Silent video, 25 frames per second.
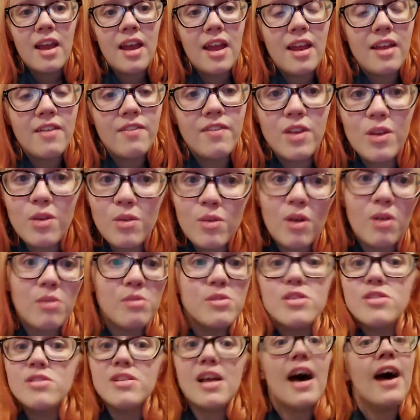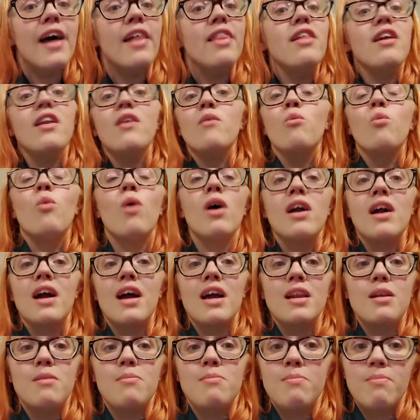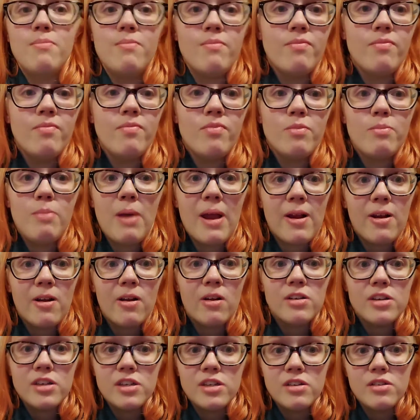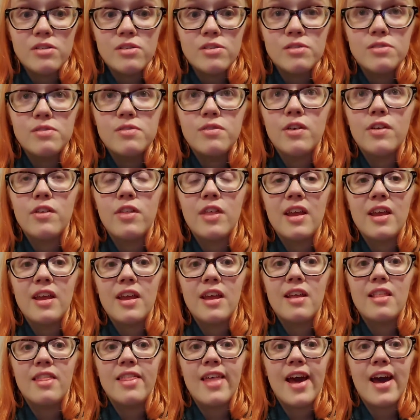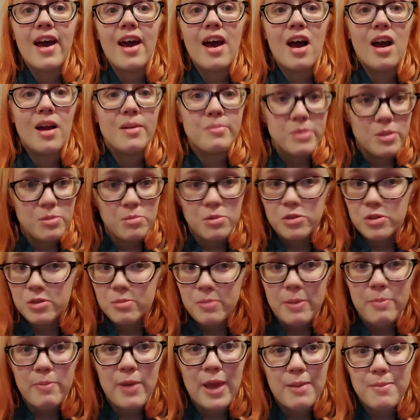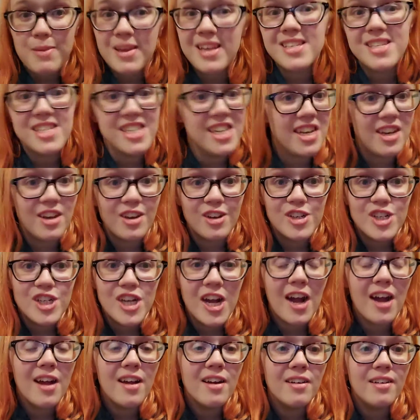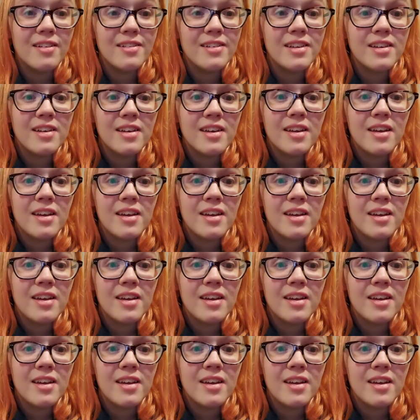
If you don't do that, then what kind of parent are you for thinking that I'm supposed to be babysitting your child